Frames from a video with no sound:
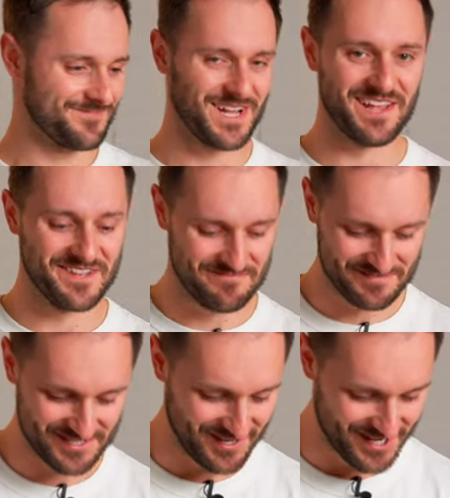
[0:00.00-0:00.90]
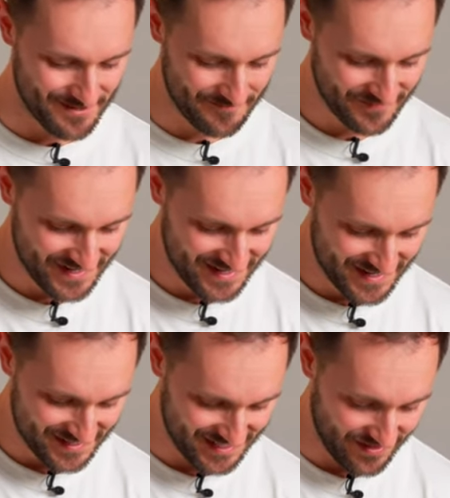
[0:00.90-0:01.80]
I love it, it's so good.
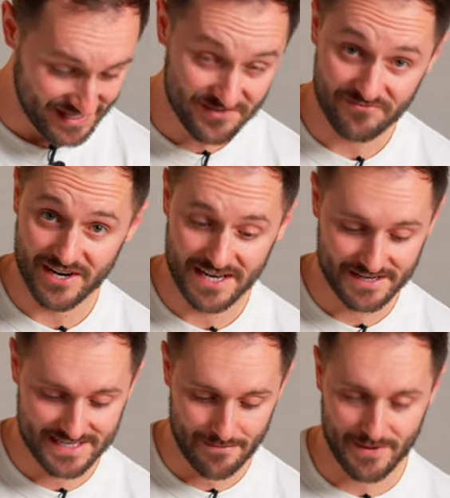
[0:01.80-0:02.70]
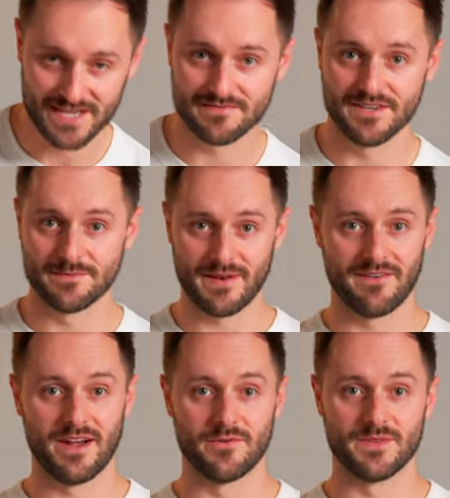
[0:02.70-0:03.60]
So these are really good templates for you to play
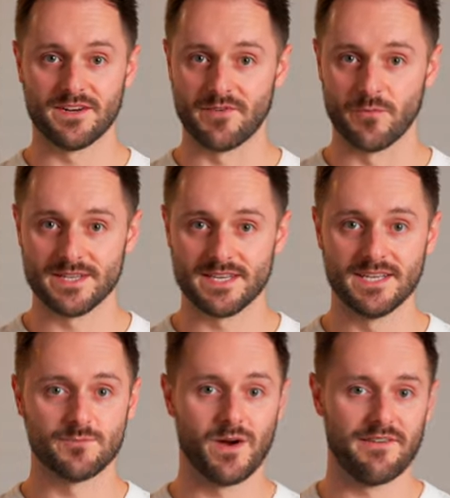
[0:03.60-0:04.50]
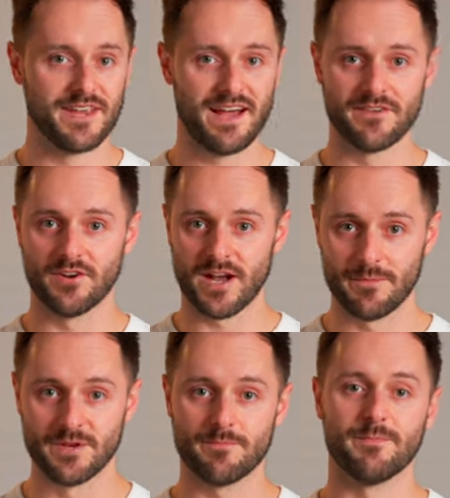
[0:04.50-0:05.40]
around with different whiskies, whatever you have in your
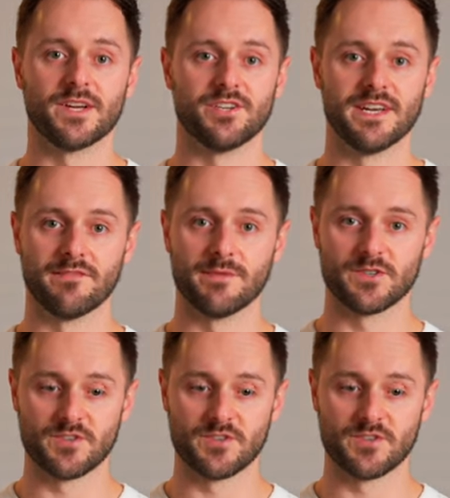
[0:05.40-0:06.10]
cupboard, make sure you give them a